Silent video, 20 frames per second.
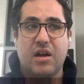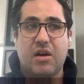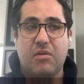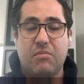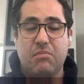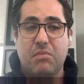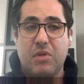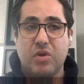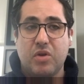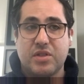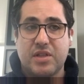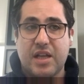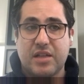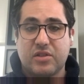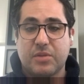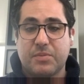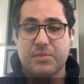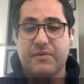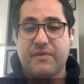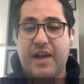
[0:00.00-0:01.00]
most
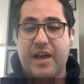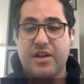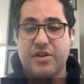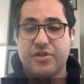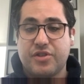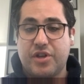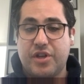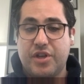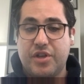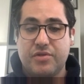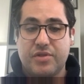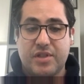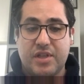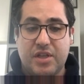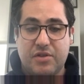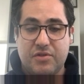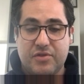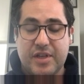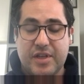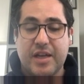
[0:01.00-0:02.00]
dental providers are used to
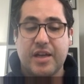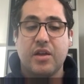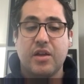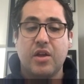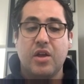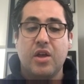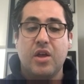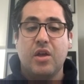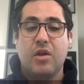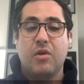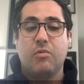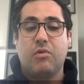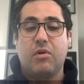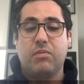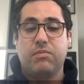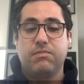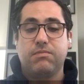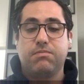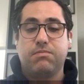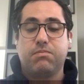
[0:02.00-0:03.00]
using will
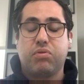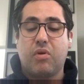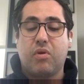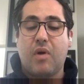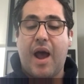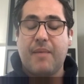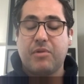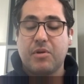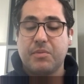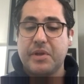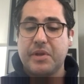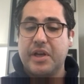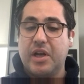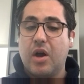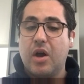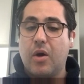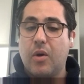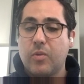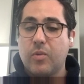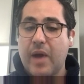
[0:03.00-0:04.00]
probably
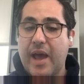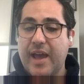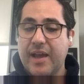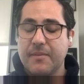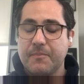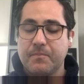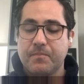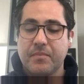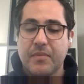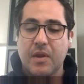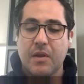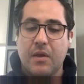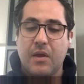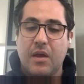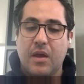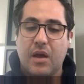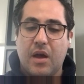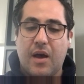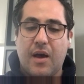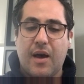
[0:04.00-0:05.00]
go away
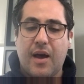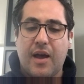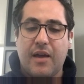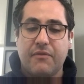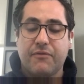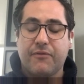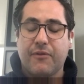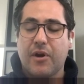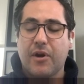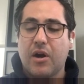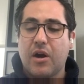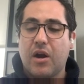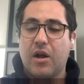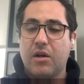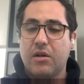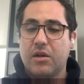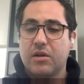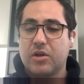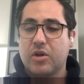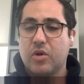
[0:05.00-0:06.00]
for
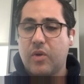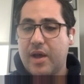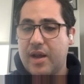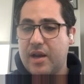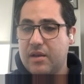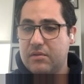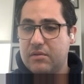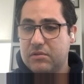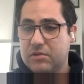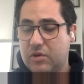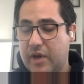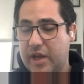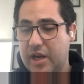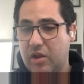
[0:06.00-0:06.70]
quite a